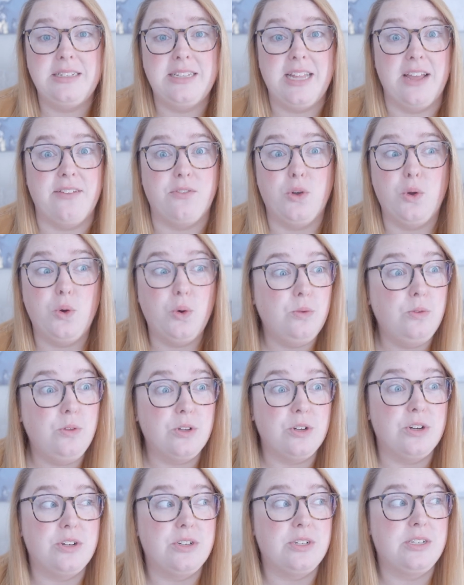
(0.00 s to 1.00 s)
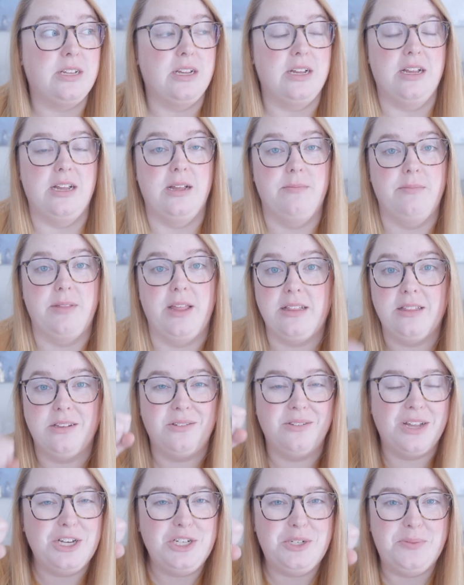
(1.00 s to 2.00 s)
They have coolers, like little
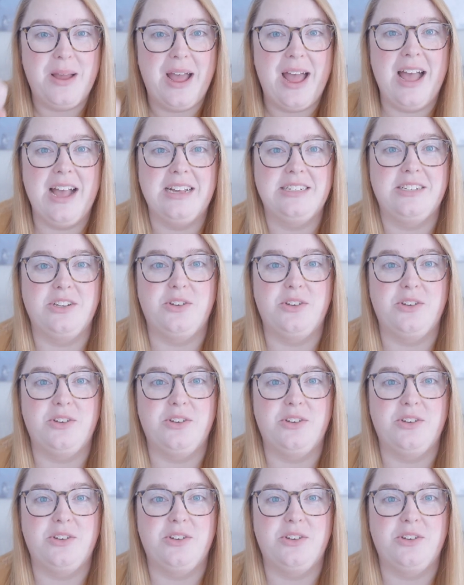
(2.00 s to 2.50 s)
lunch bags,